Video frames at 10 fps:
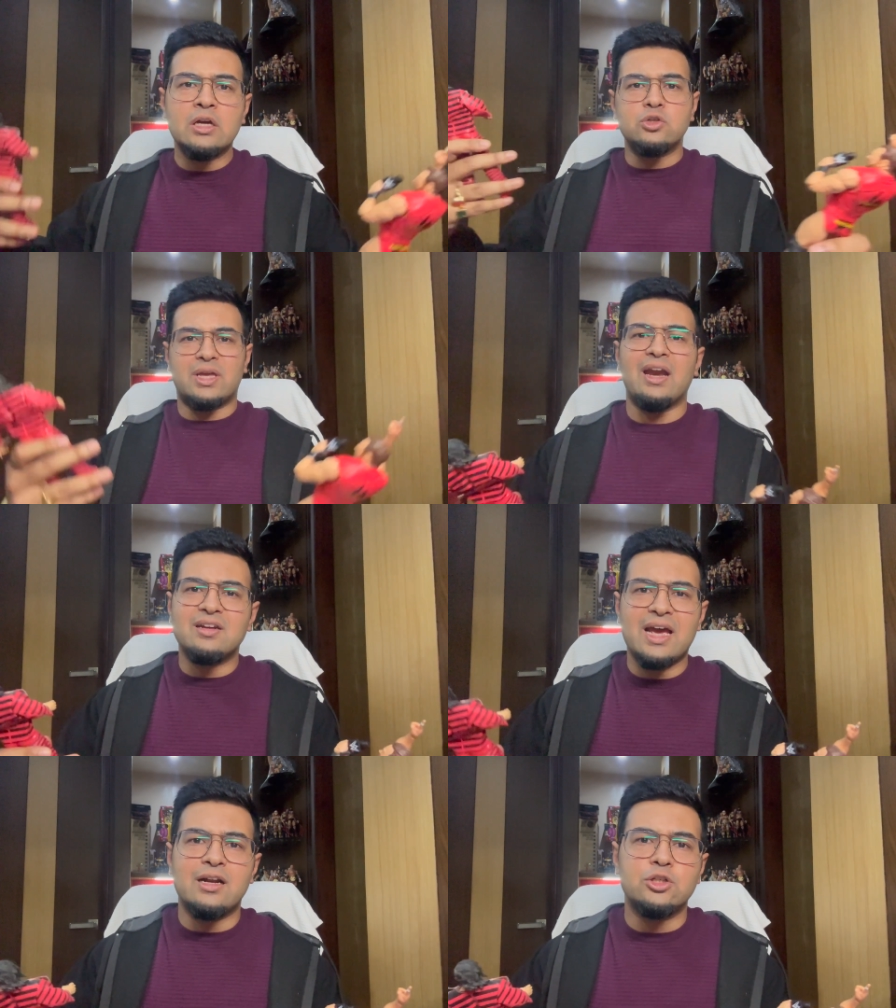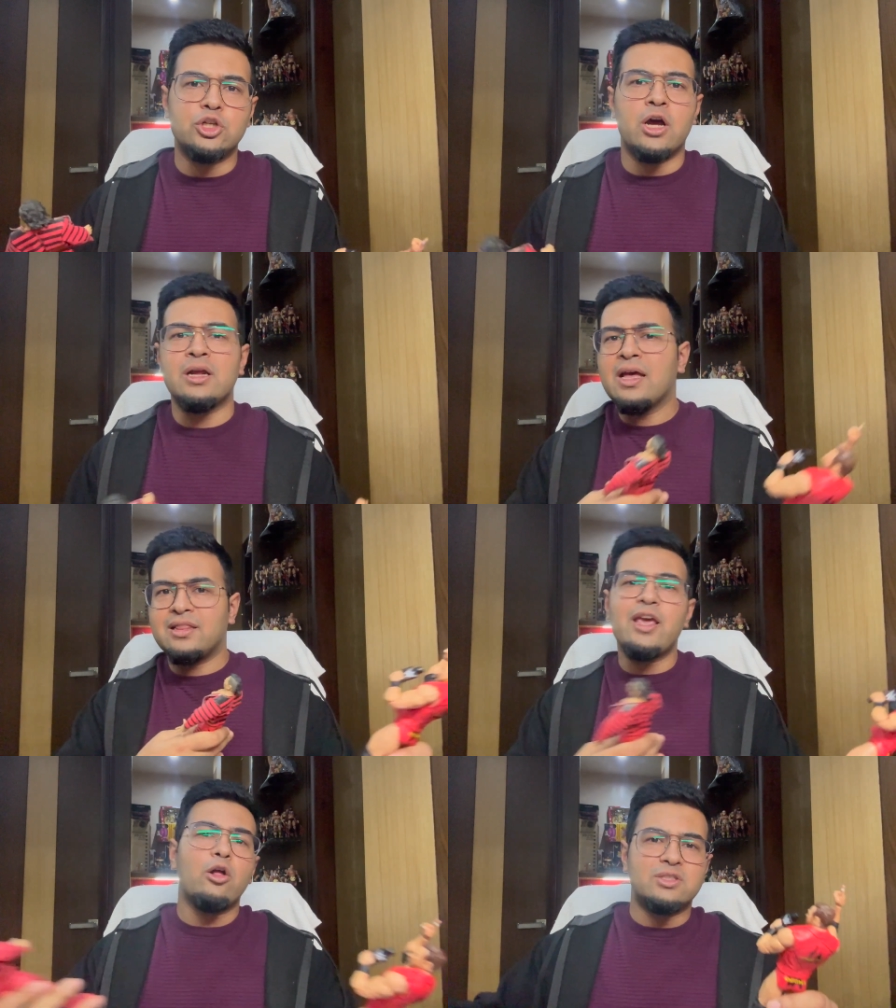to get a title shot,
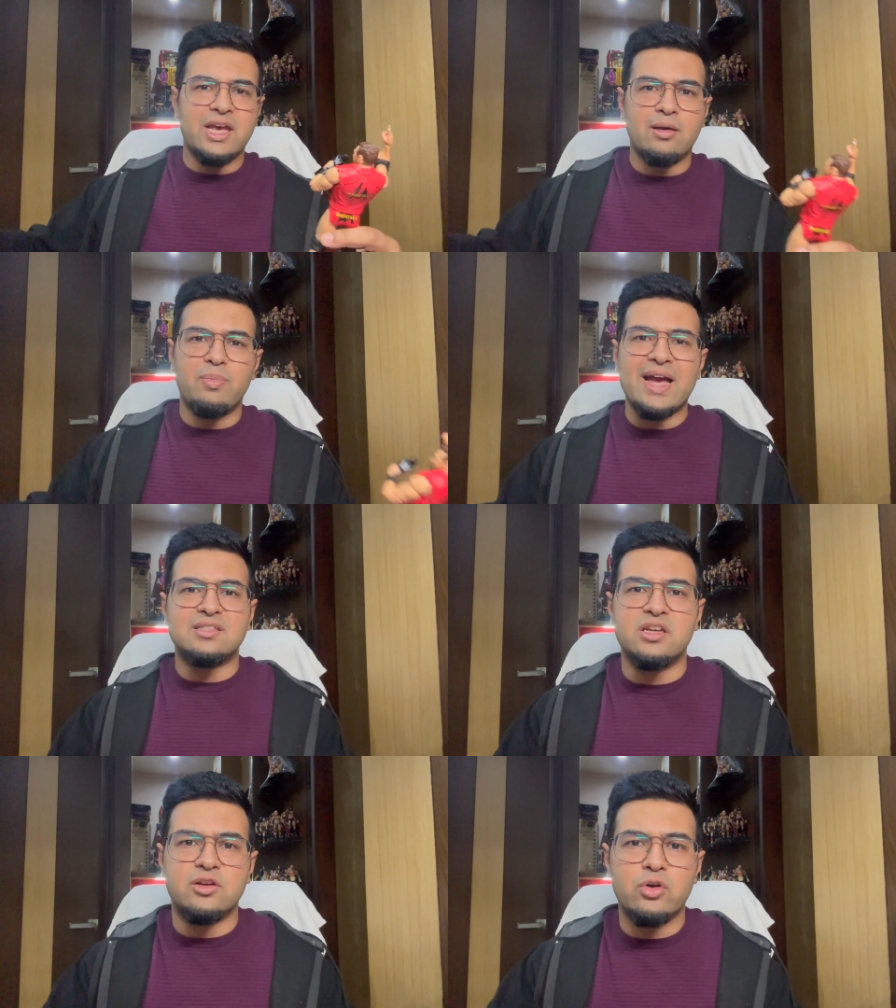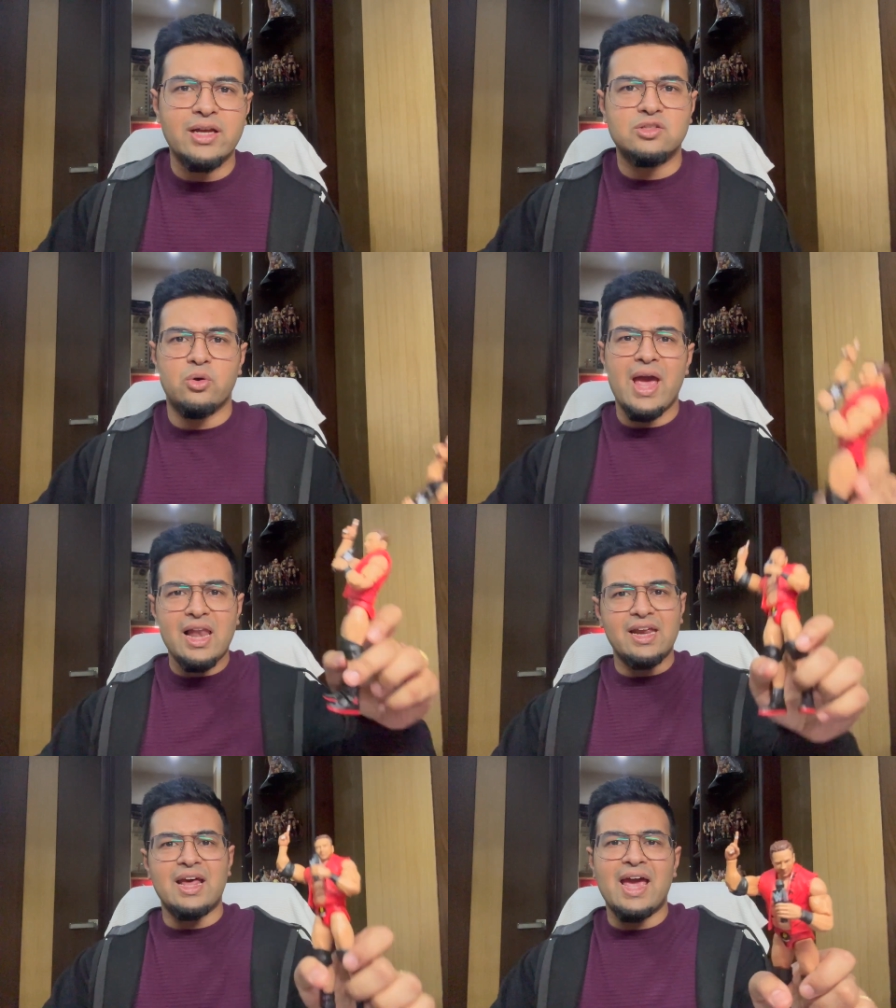they all take a back seat, right? So
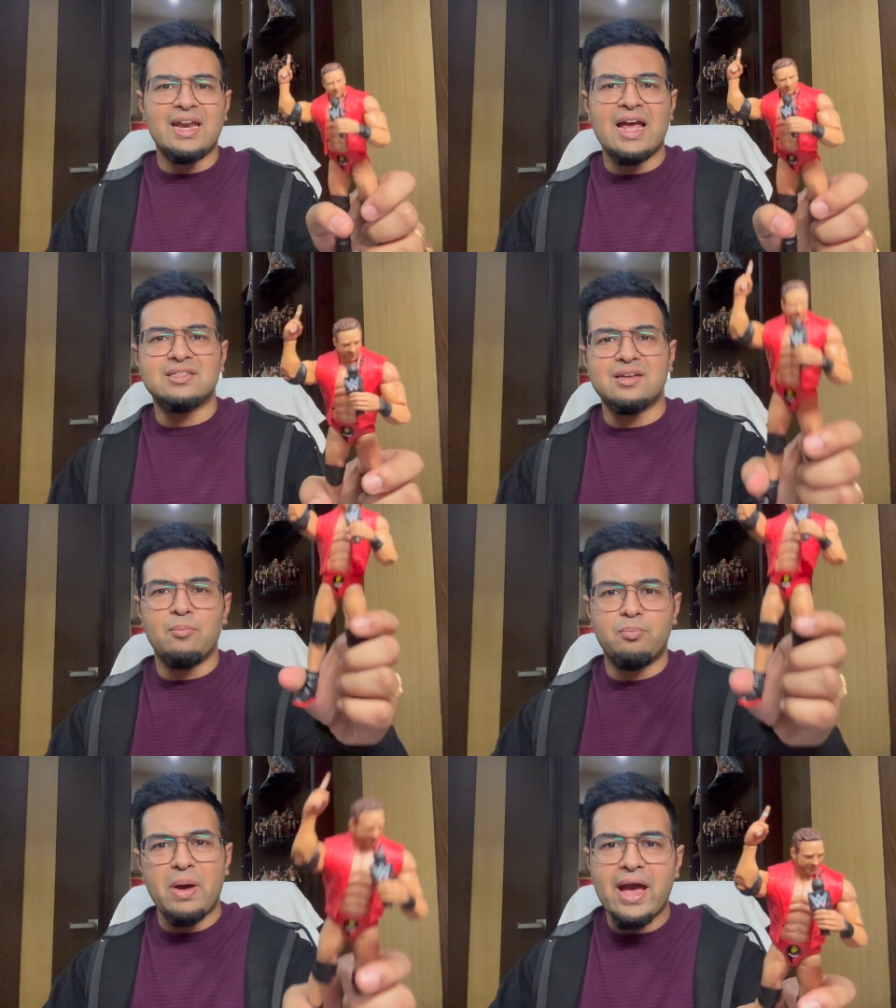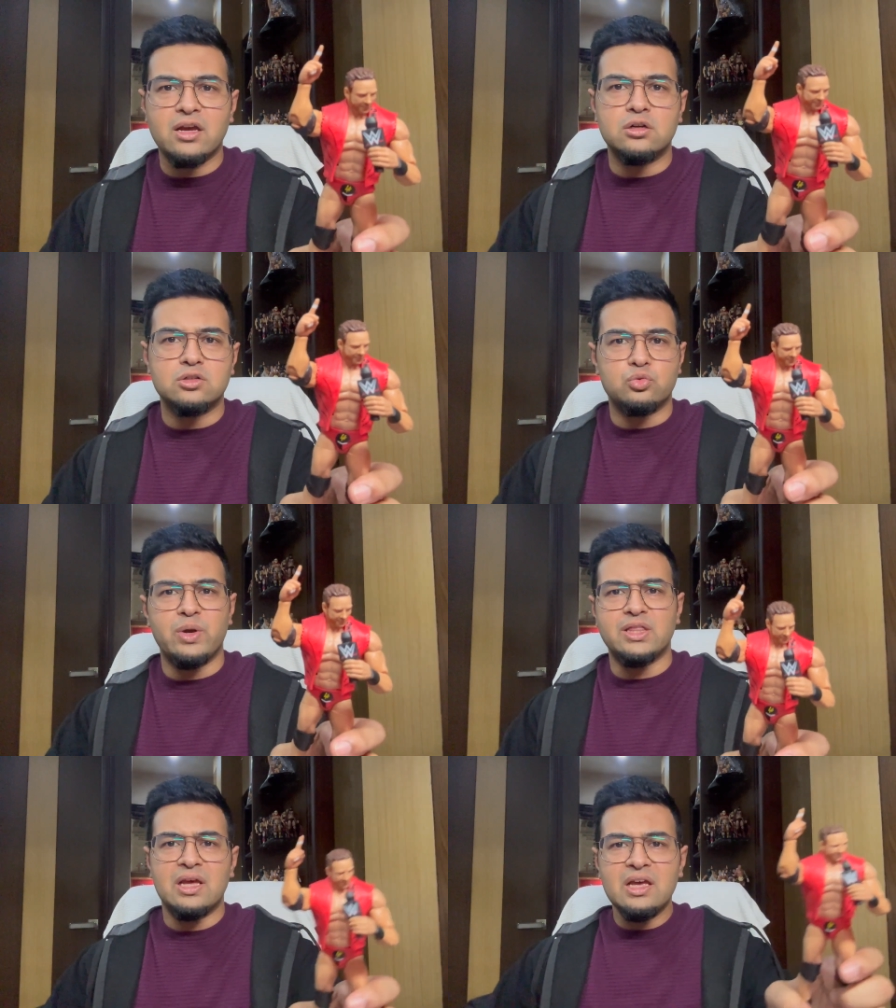LA Knight had some bangers
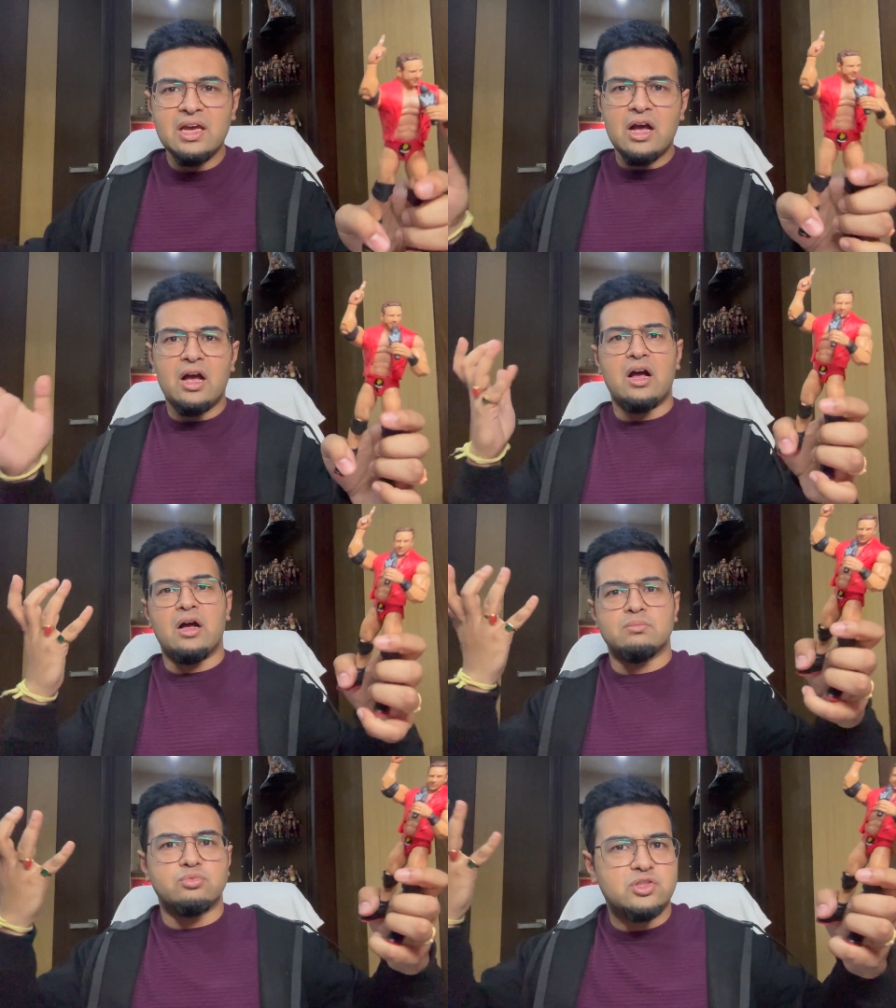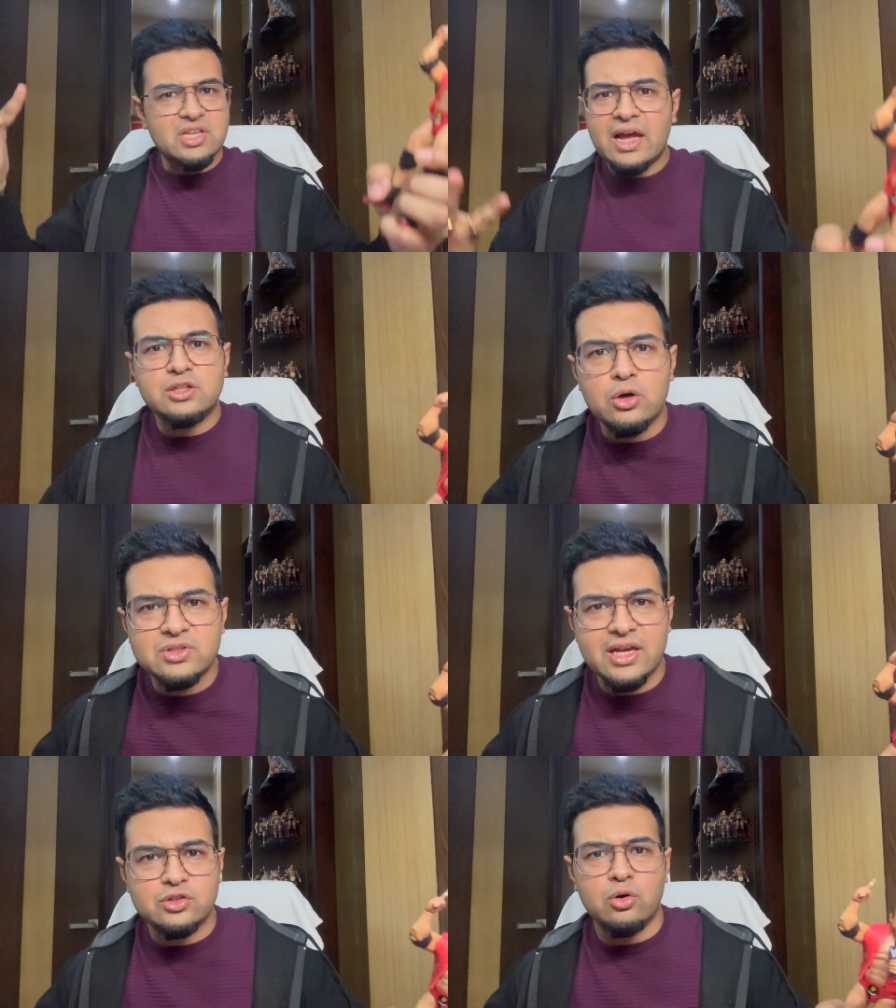with Santos
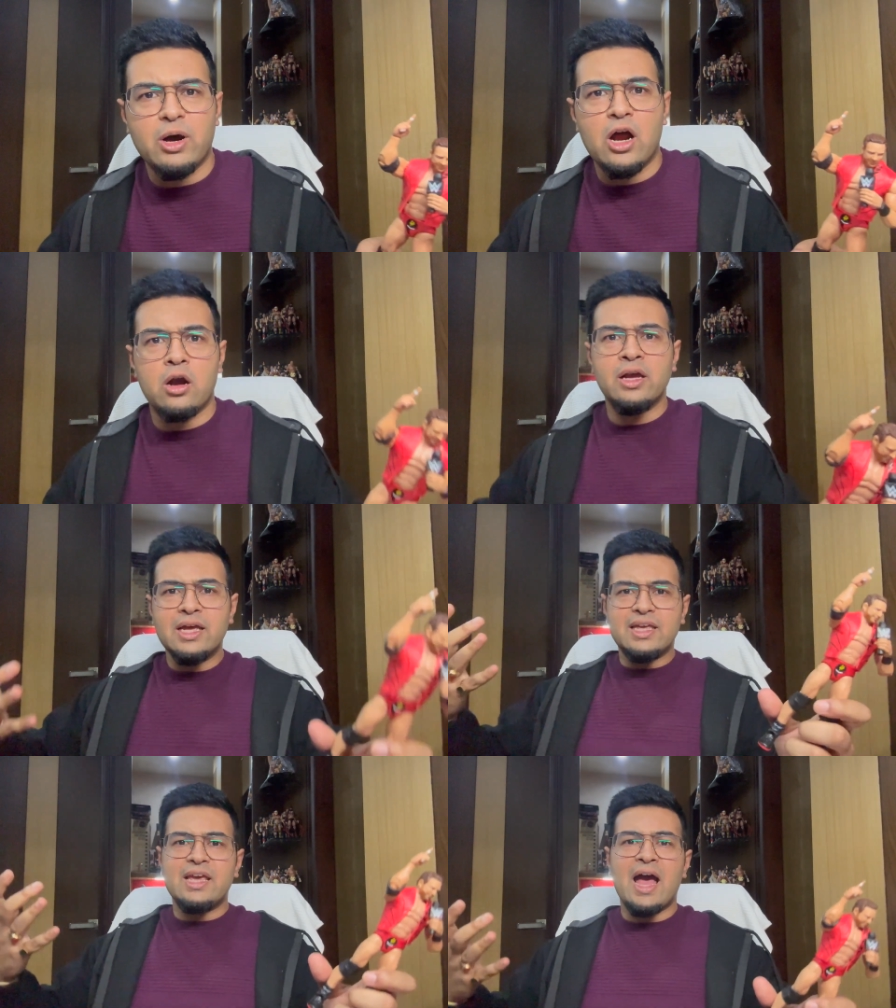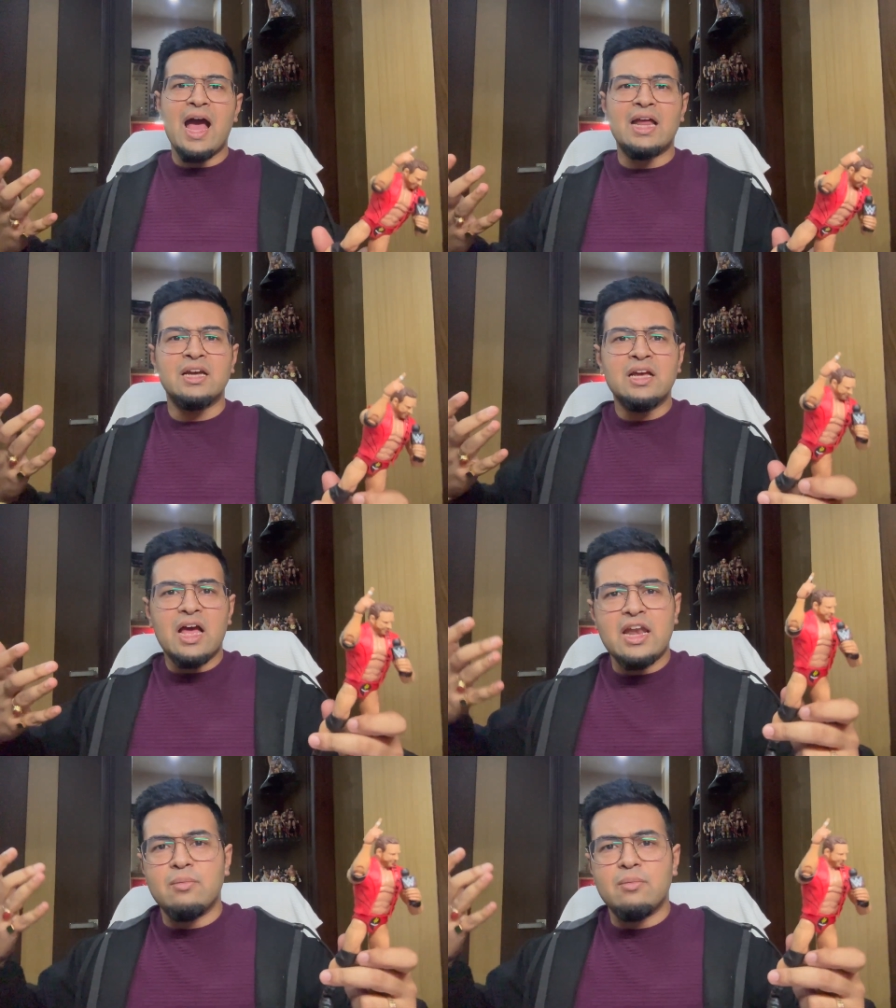Escobar. He had an